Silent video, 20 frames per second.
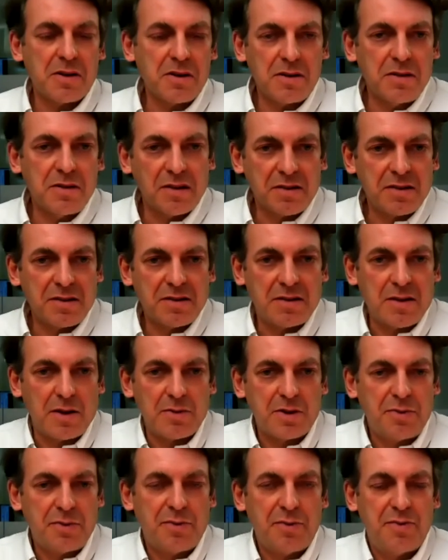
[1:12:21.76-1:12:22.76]
that
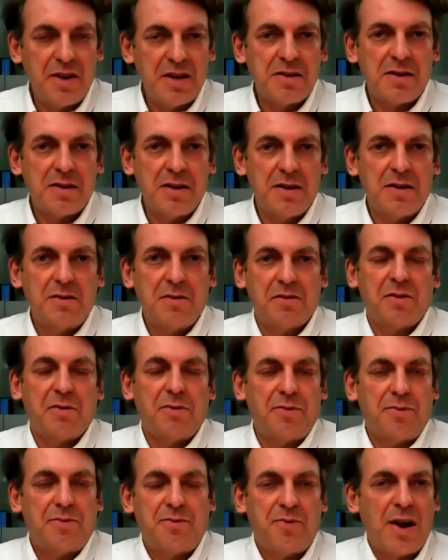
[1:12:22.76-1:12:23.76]
don't fit into the
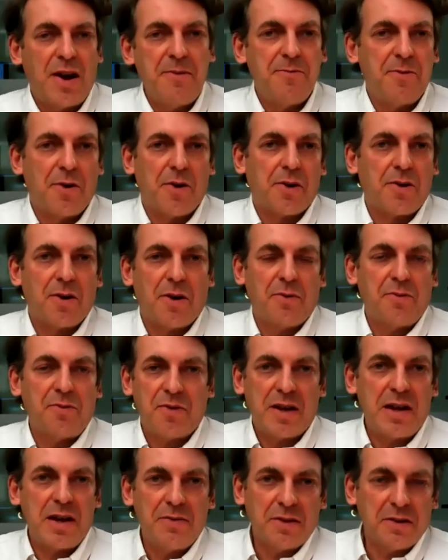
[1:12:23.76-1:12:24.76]
framework of
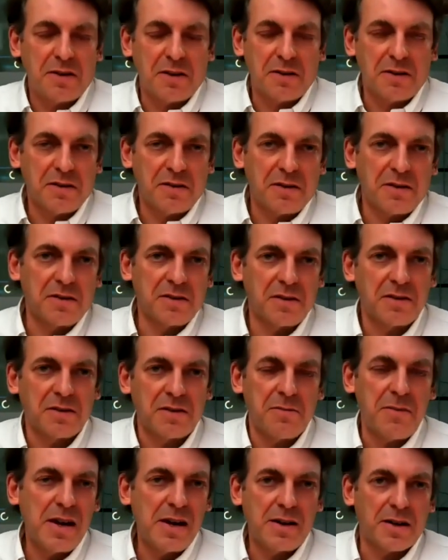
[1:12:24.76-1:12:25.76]
even the
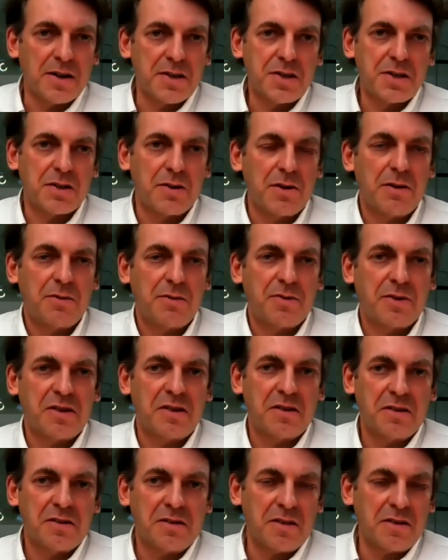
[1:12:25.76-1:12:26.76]
MiCA. So
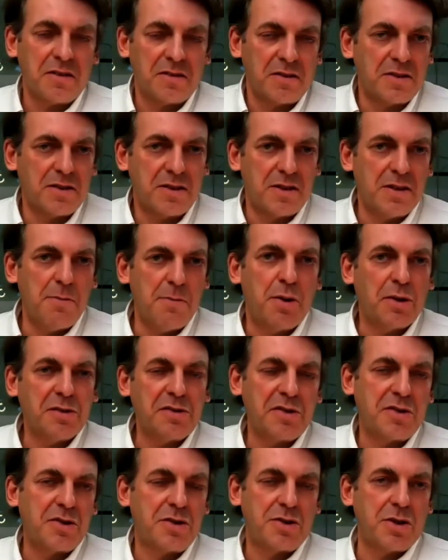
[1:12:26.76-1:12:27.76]
the
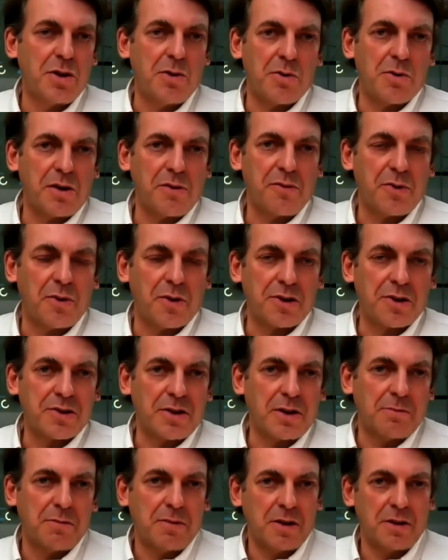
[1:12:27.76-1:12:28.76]
deposit token, for
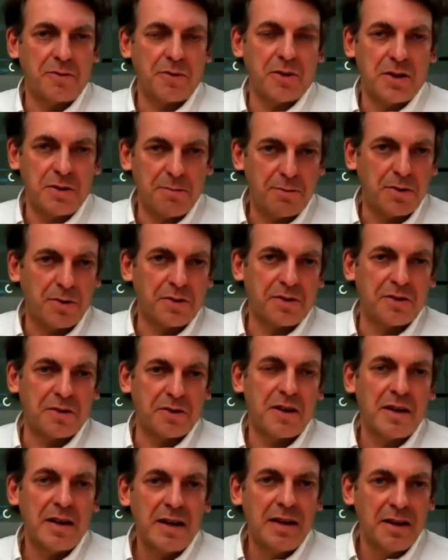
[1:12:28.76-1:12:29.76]
example, if you deposit
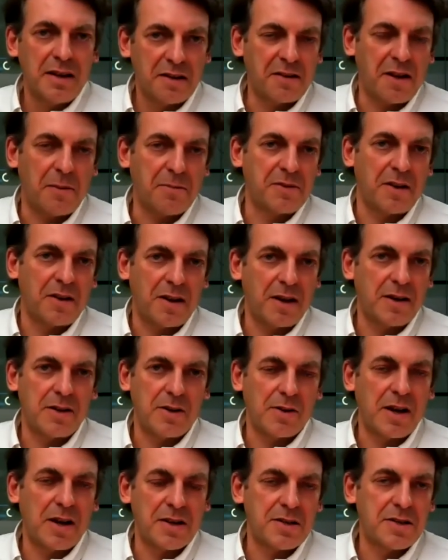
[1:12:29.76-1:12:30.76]
something and you
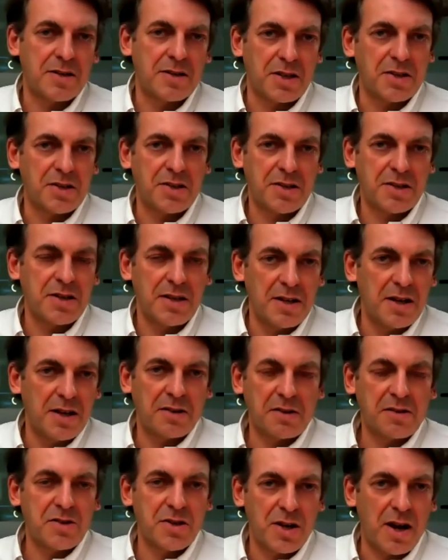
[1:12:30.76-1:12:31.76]
get just in
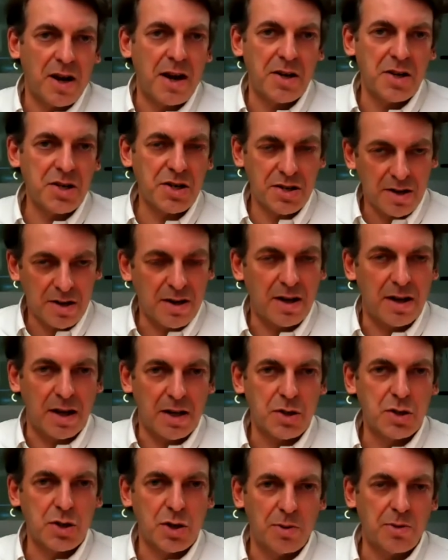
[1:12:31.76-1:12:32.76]
exchange a
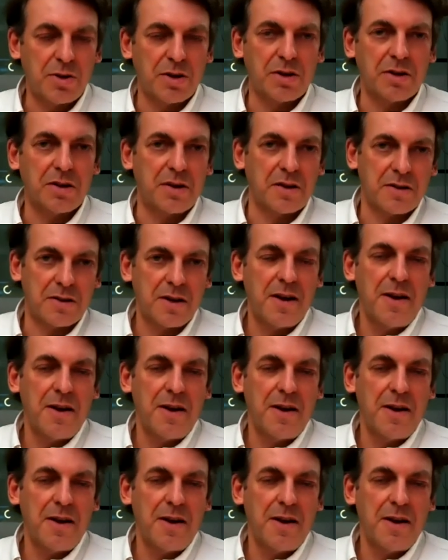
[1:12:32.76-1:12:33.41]
token that